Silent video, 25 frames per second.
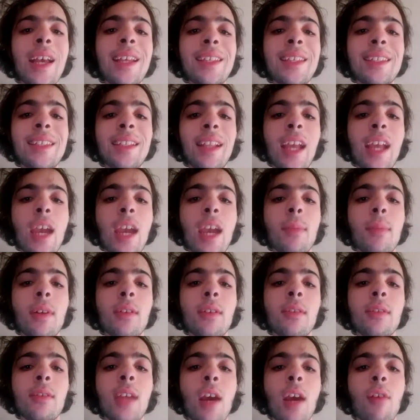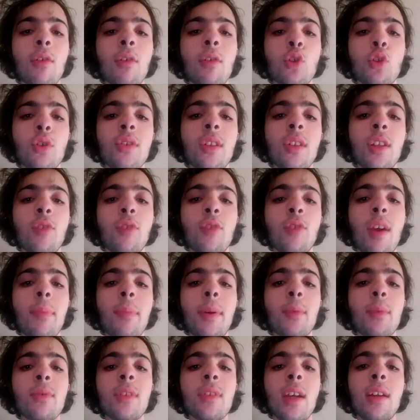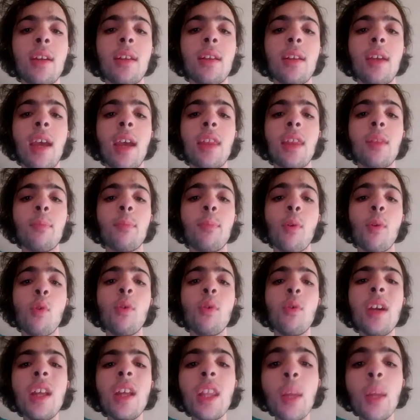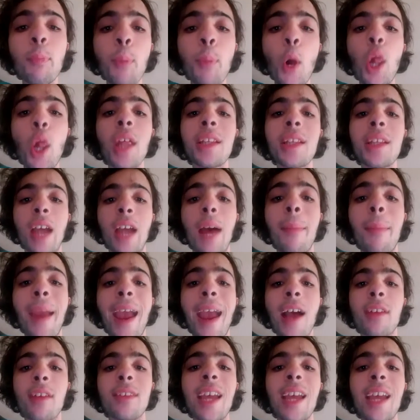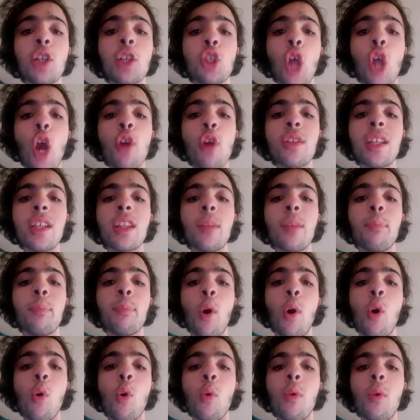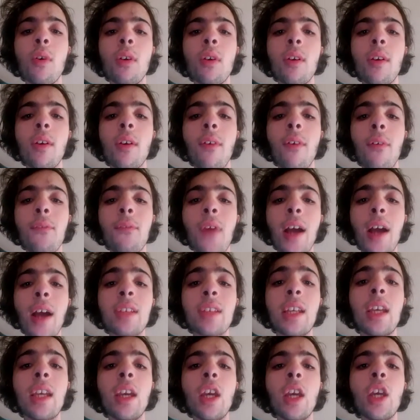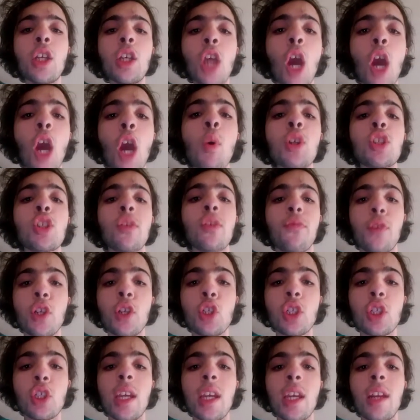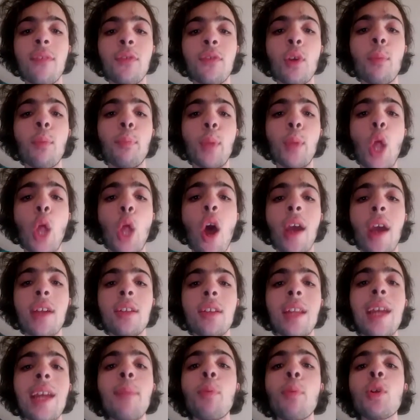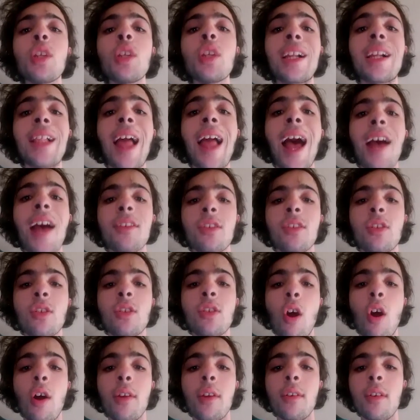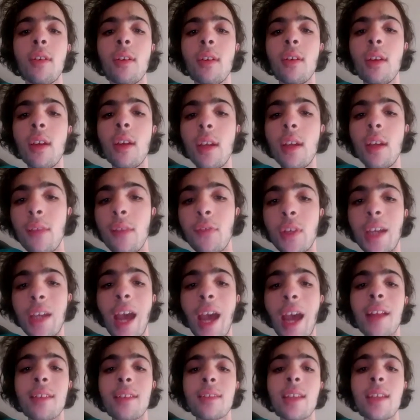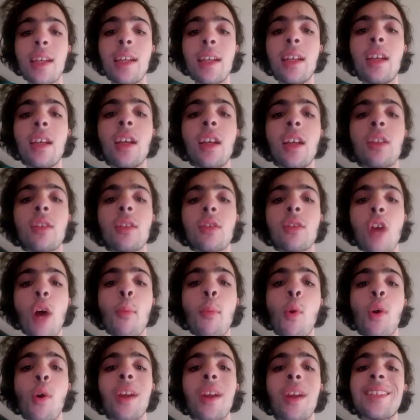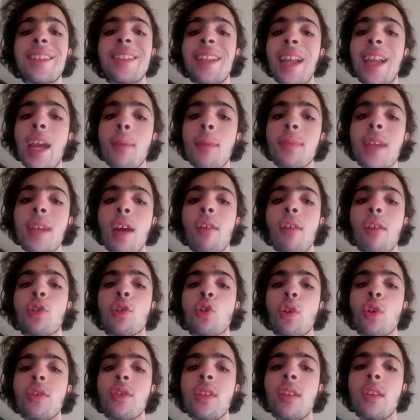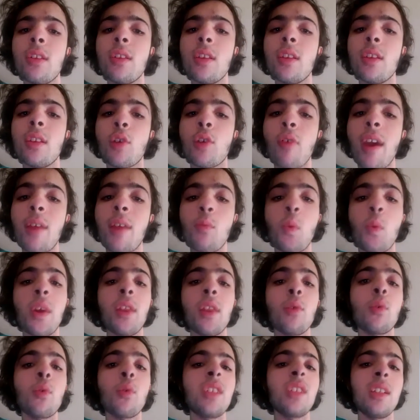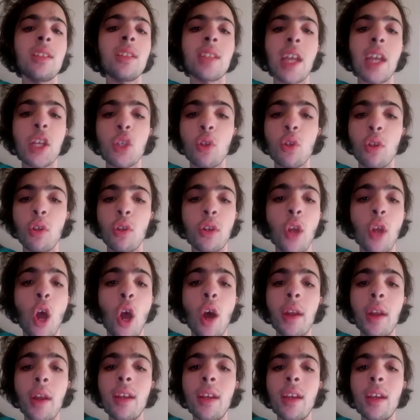slamming Darragh Joyce in the ground. People saying he had the ball. The ball had come out. Zach Jones had the ball. For fuck's sake. Go watch your footage again if you're blind and you put your glasses on. You can't see. Tom Hawkins slammed Darragh Joyce in the ground, whether it was intentional or not.